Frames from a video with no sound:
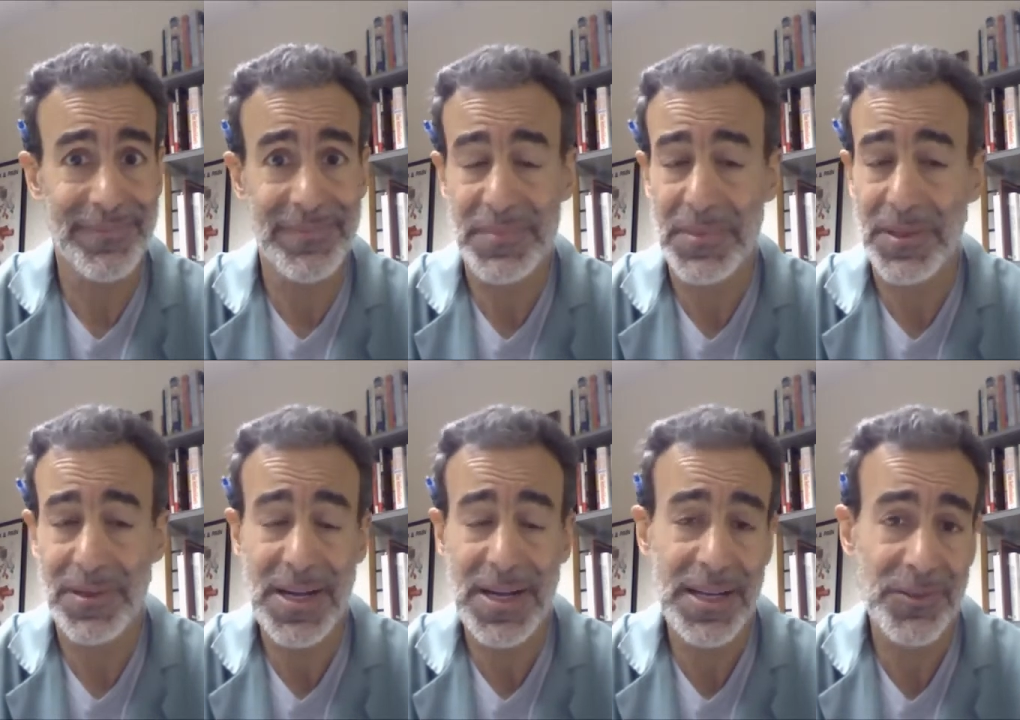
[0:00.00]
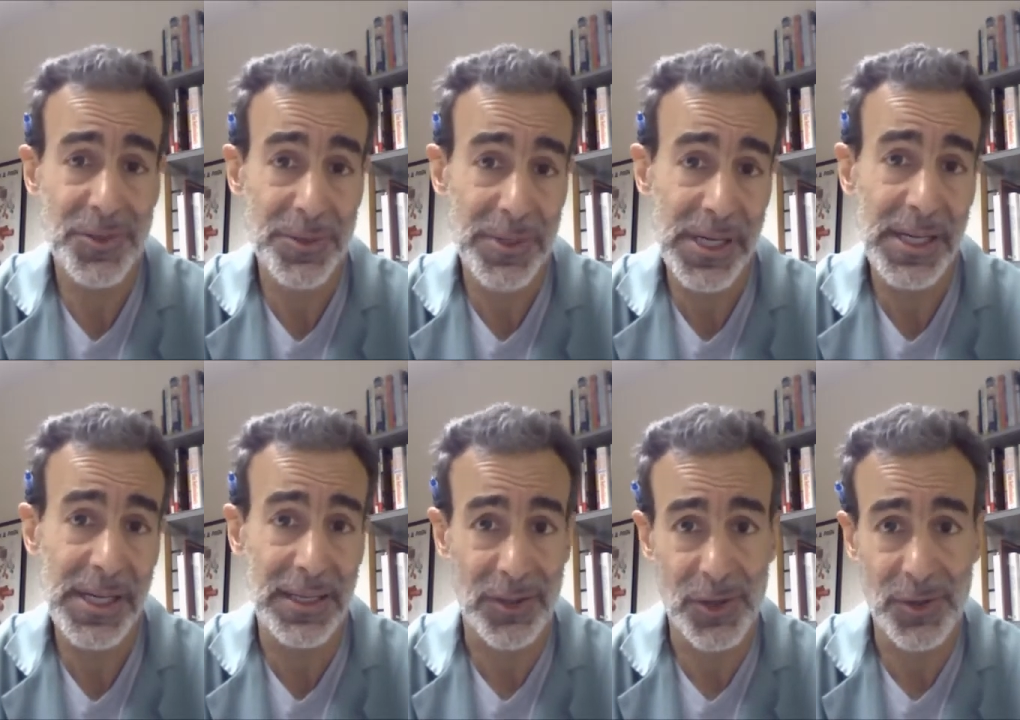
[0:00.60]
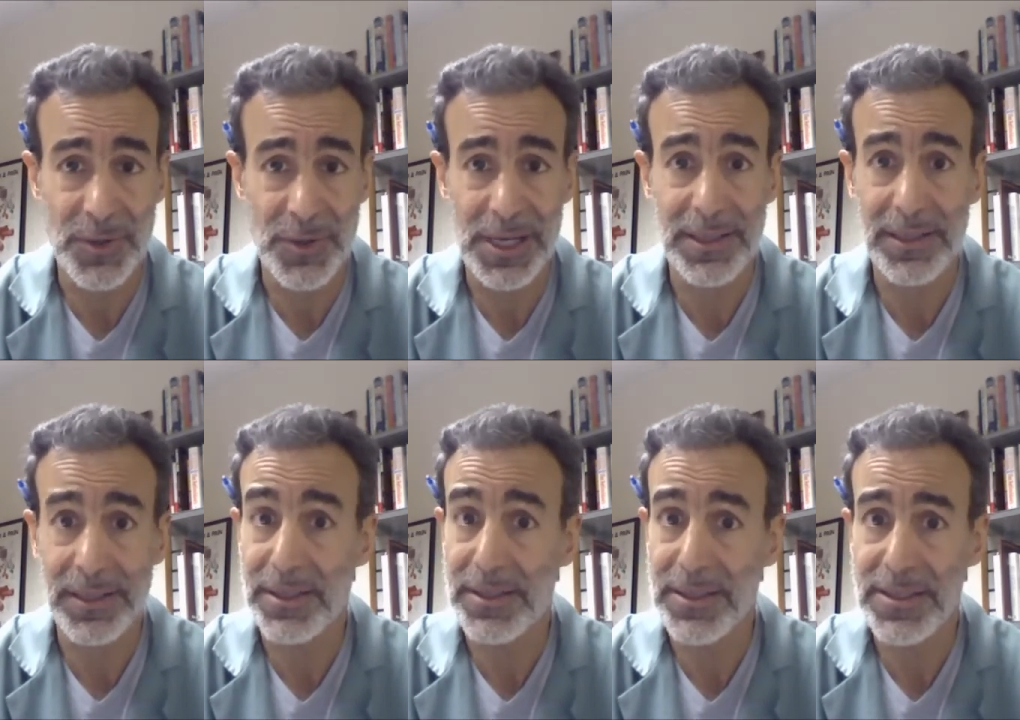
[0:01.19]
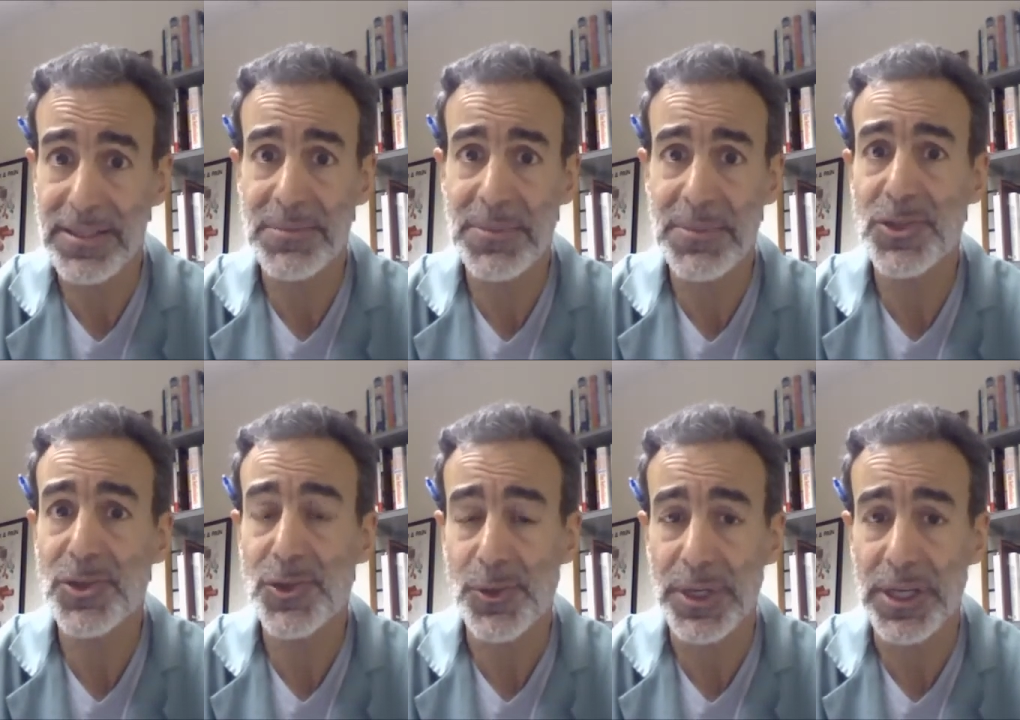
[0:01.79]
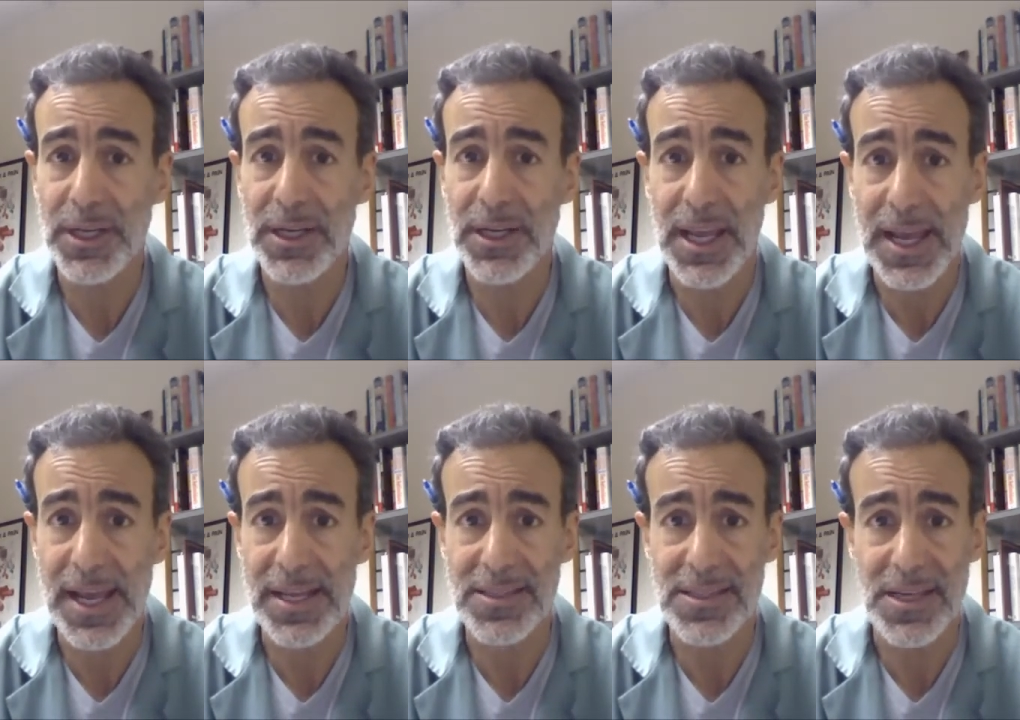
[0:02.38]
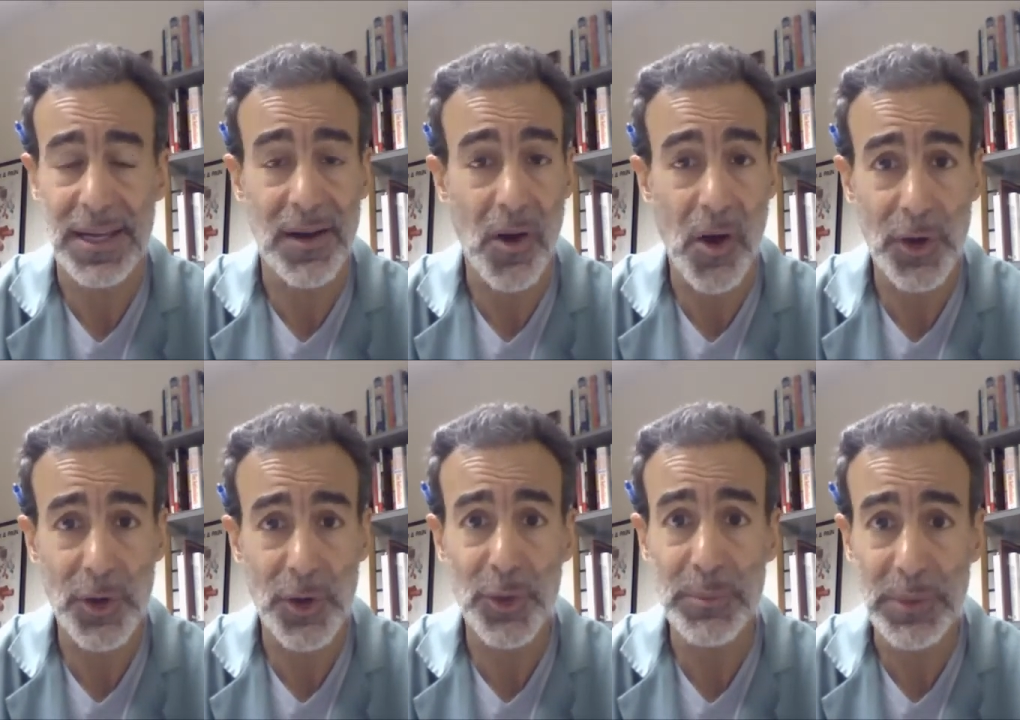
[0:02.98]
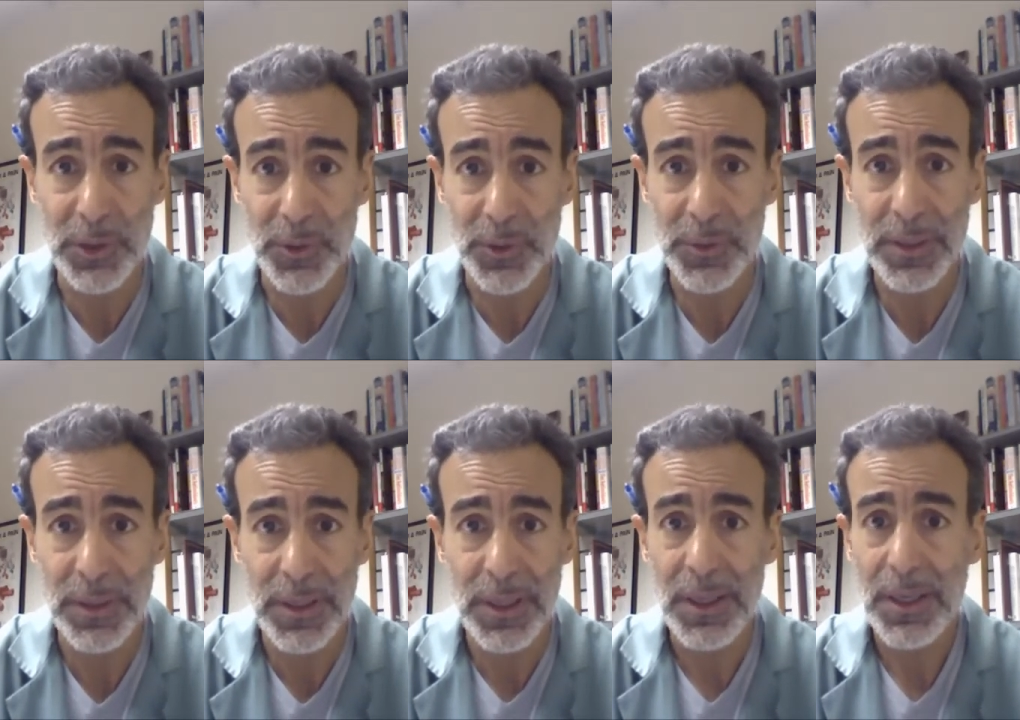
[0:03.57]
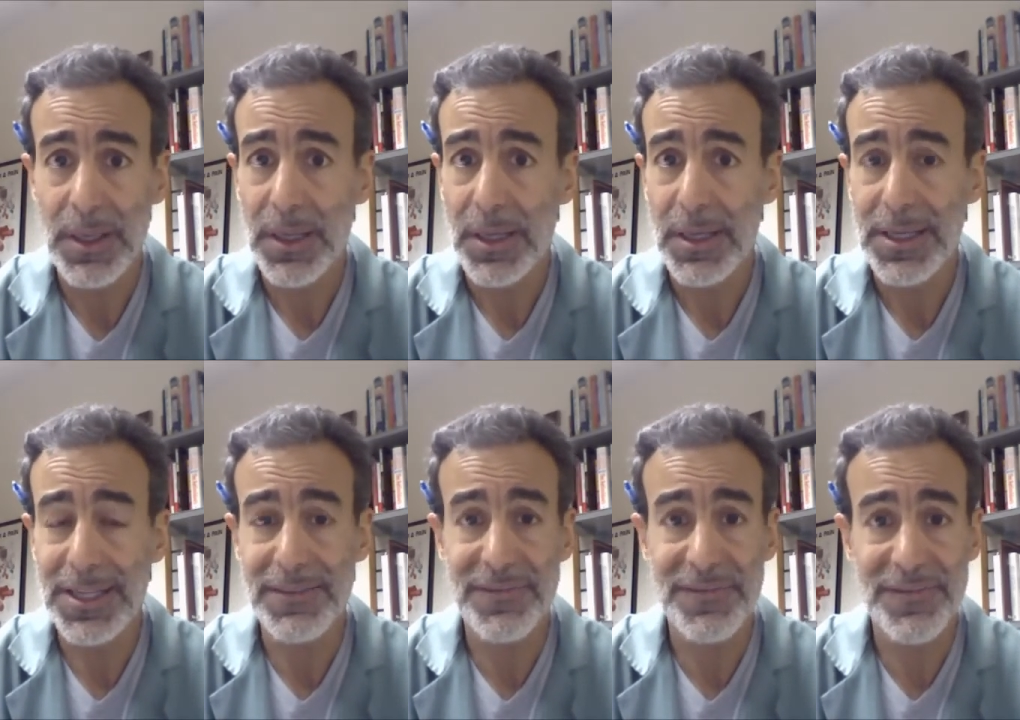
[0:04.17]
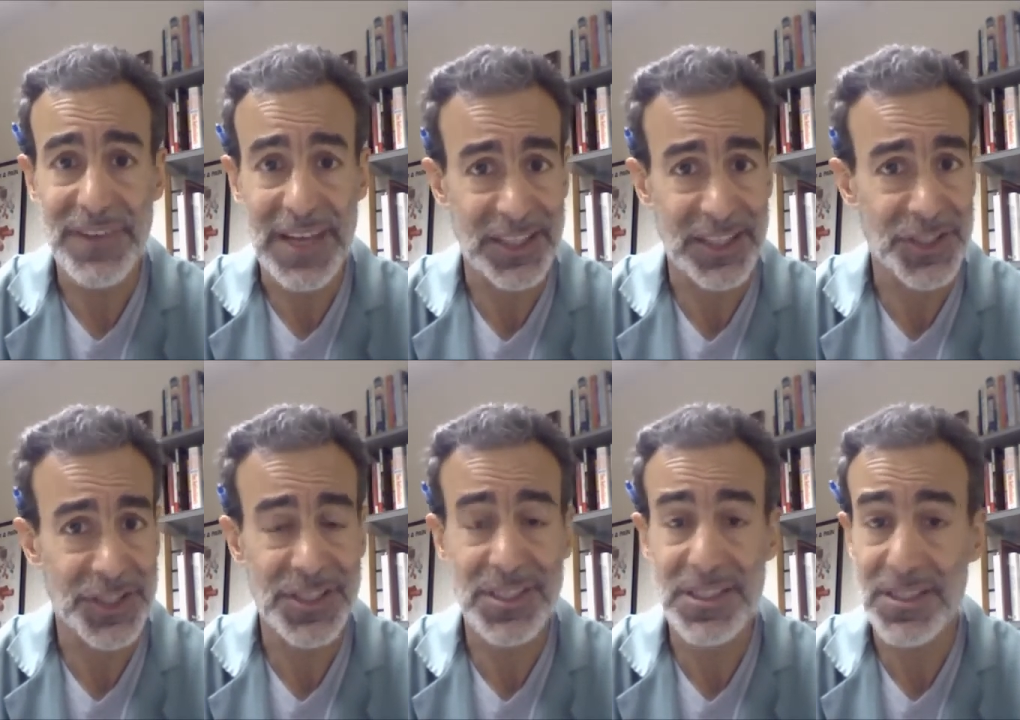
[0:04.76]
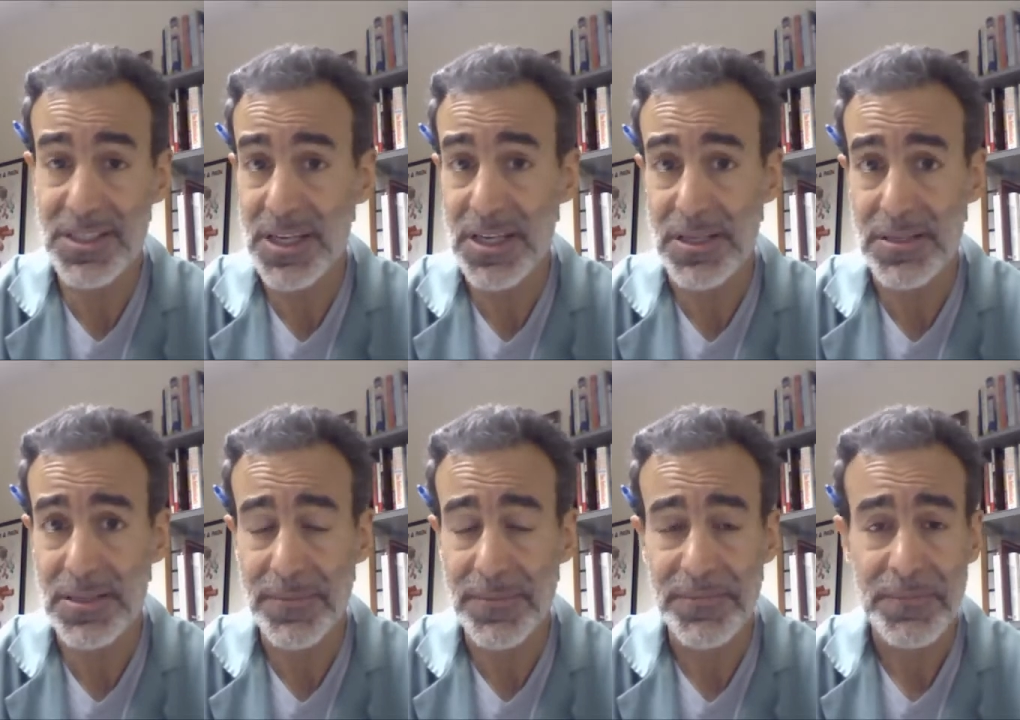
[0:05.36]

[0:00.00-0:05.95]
they're not treating it correctly. It needs to be treated as an autoimmune infectious disease.